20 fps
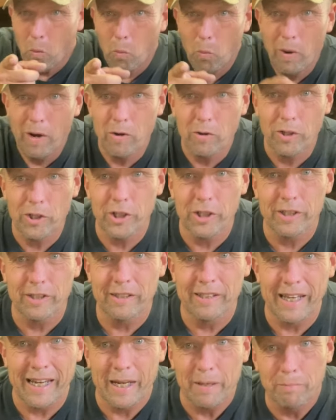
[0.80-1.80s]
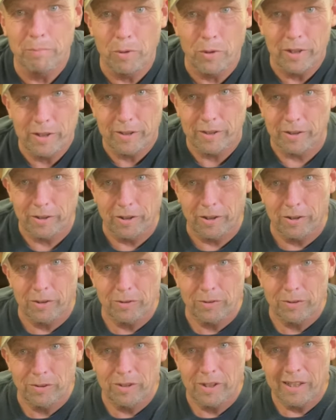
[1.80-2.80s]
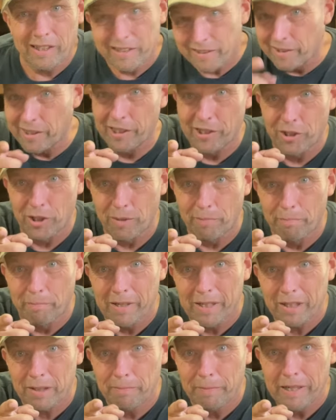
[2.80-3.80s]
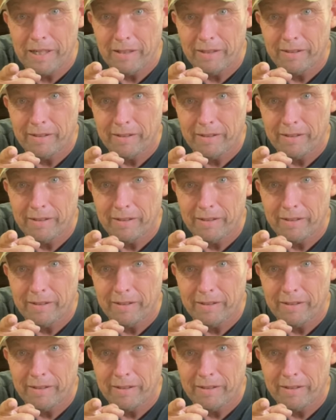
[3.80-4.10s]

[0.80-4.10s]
Well, good day, boys and girls. Did you miss me?